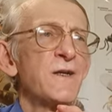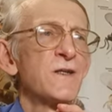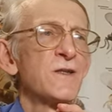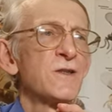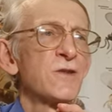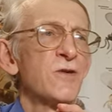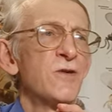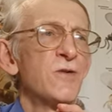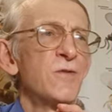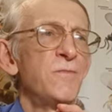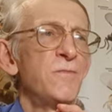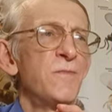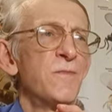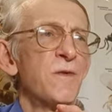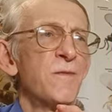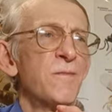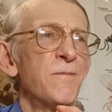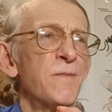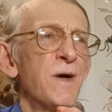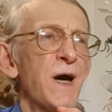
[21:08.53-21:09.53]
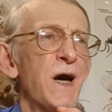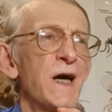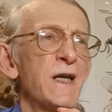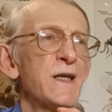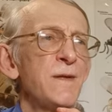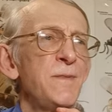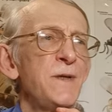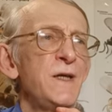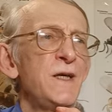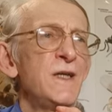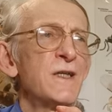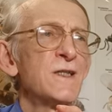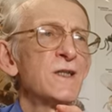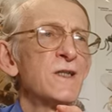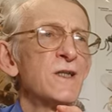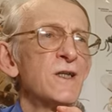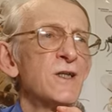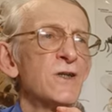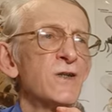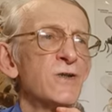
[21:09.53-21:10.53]
So honeybees
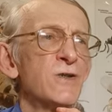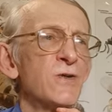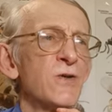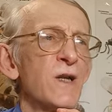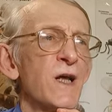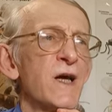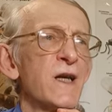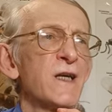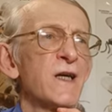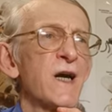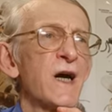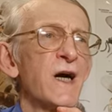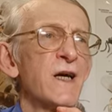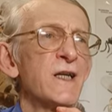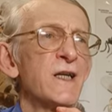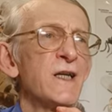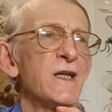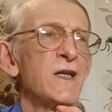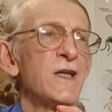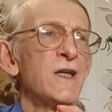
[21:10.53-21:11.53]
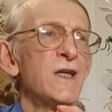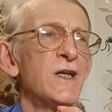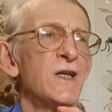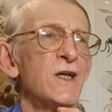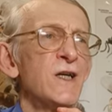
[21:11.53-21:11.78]
do like honey.